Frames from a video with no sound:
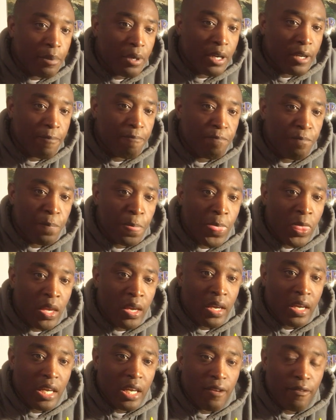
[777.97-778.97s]
But
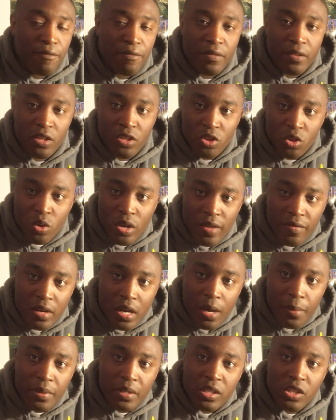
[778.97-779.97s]
if you
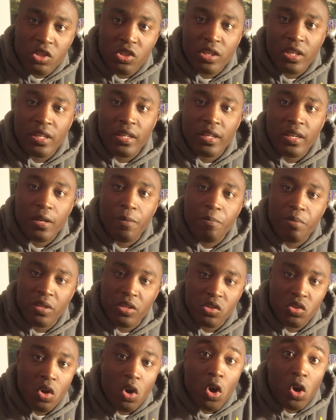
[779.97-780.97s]
have competition and
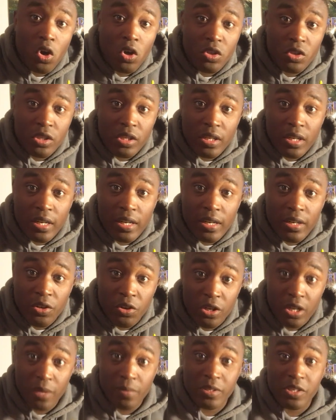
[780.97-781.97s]
companies aren't,
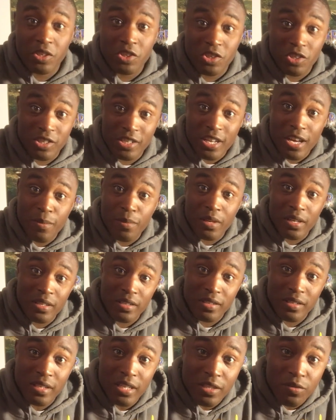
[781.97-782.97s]
your competition's not
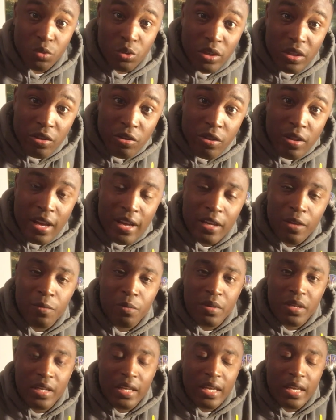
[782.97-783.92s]
being successful either, that could